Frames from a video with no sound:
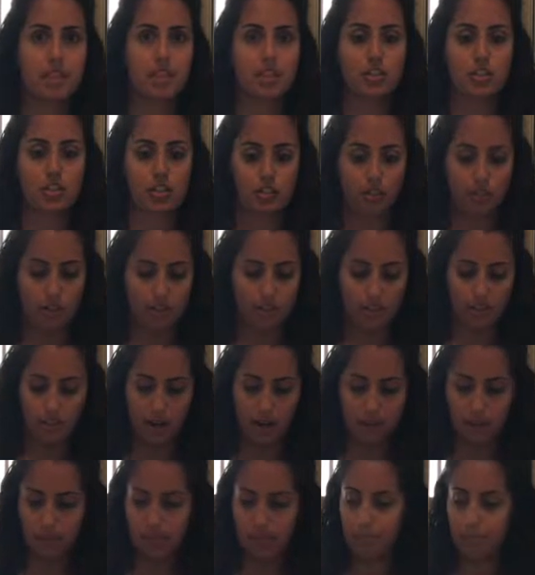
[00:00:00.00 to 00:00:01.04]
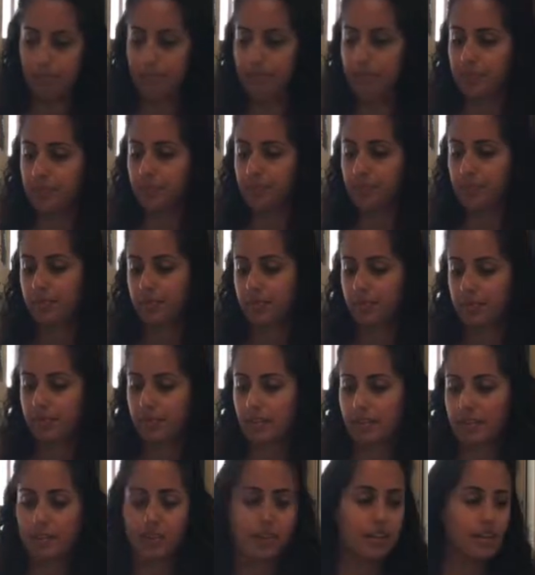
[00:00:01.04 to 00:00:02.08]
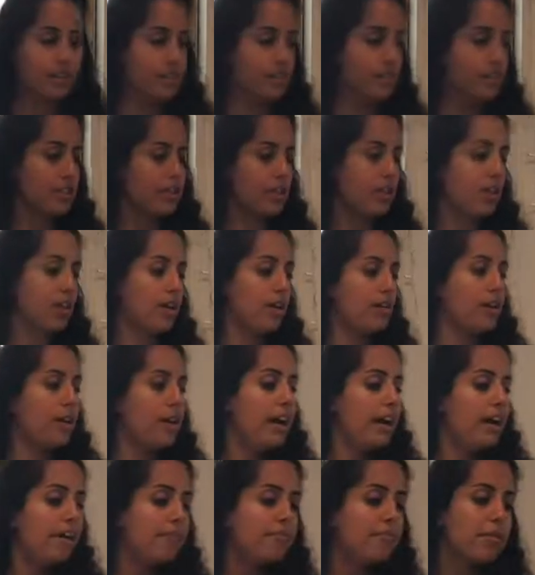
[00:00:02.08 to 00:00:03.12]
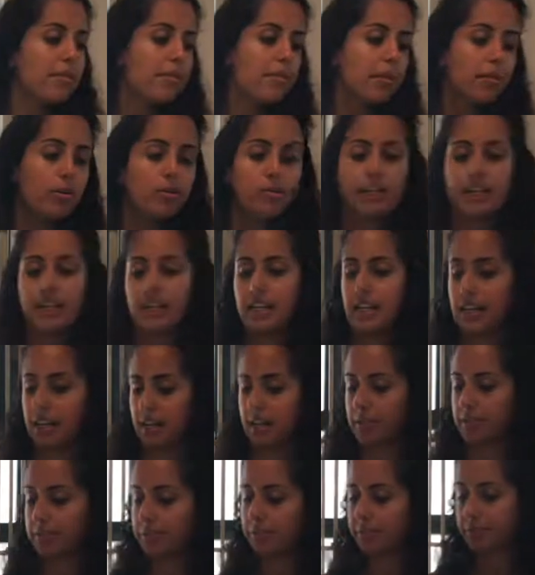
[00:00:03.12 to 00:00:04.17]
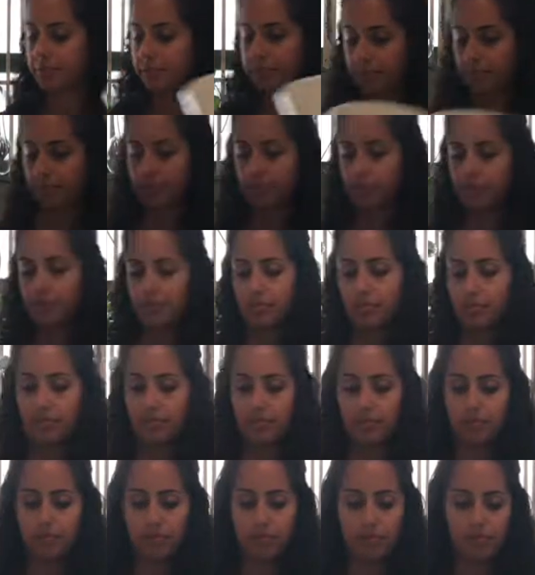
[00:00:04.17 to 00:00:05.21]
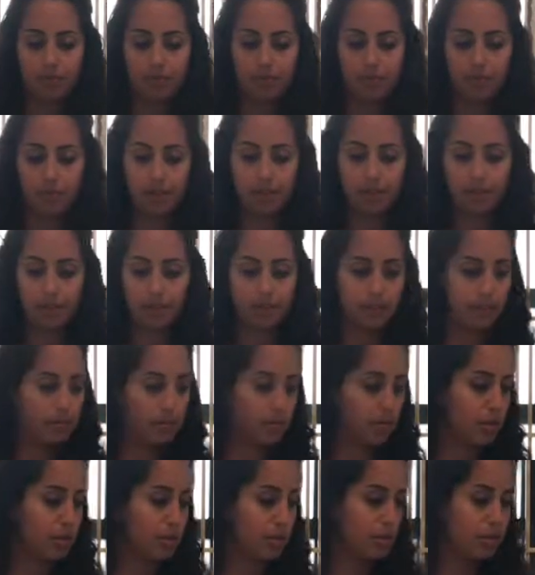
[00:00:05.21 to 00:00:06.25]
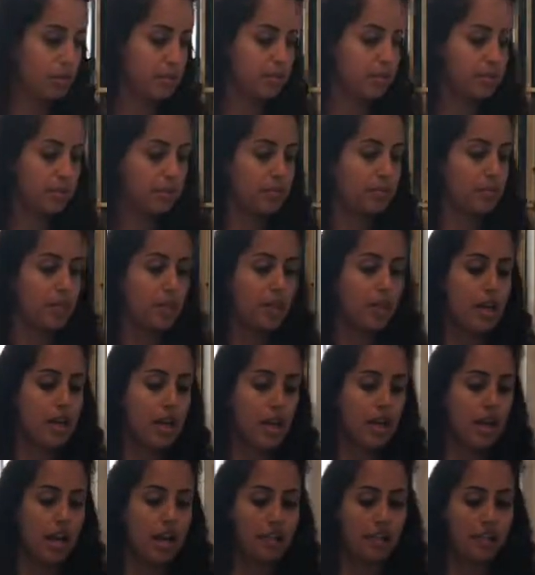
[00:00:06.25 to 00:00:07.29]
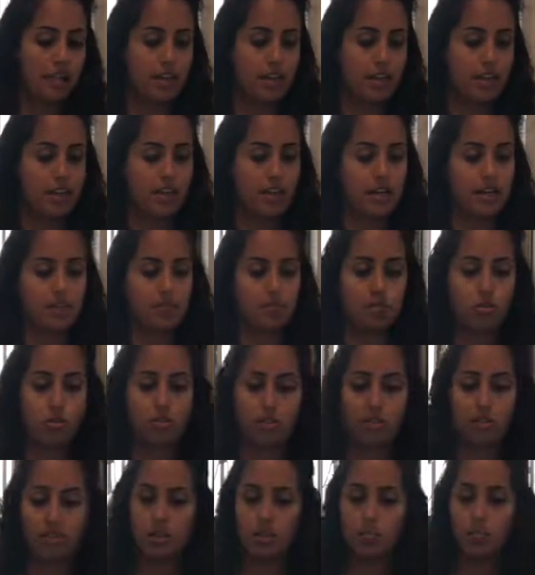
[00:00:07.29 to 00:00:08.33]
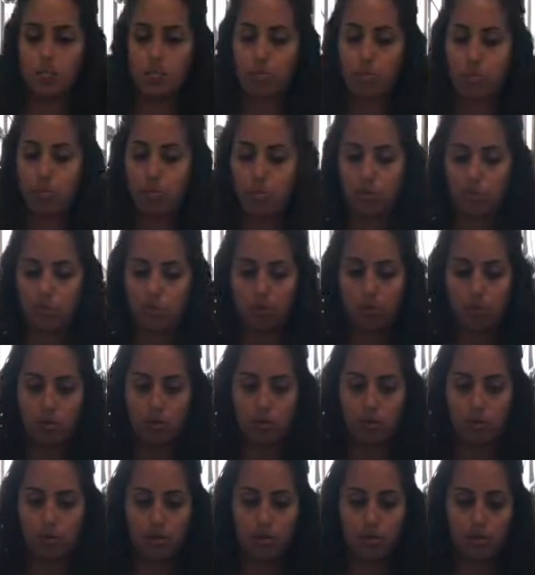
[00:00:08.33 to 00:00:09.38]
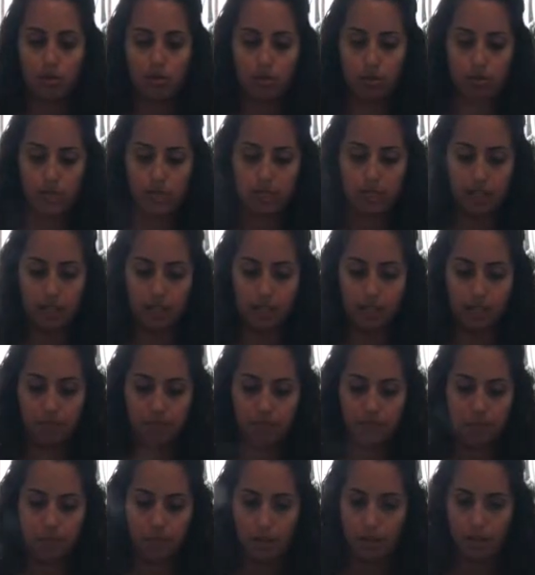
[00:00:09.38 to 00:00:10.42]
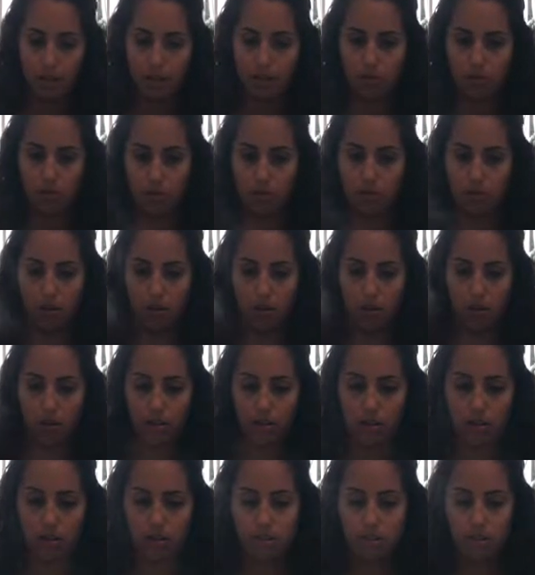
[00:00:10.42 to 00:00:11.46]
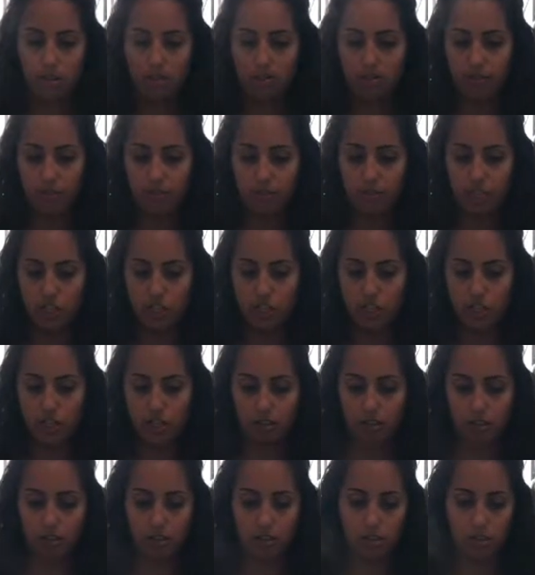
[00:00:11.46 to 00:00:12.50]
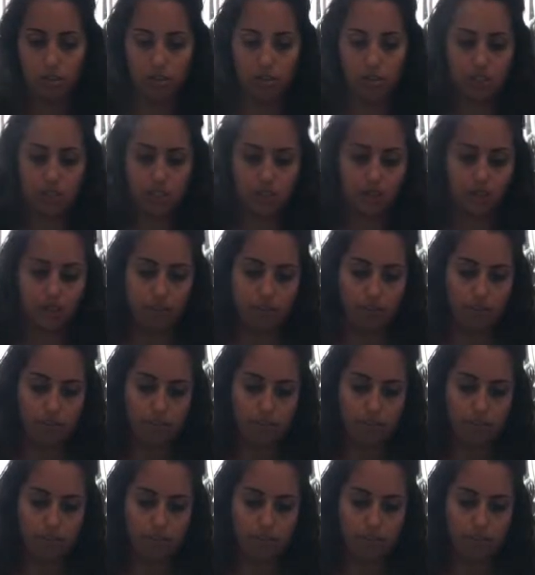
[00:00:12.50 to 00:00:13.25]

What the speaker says: serve it up. So I have my bowl right here. Whoops. And then I'm just going to pour the noodles in, all the veggies and all the good stuff.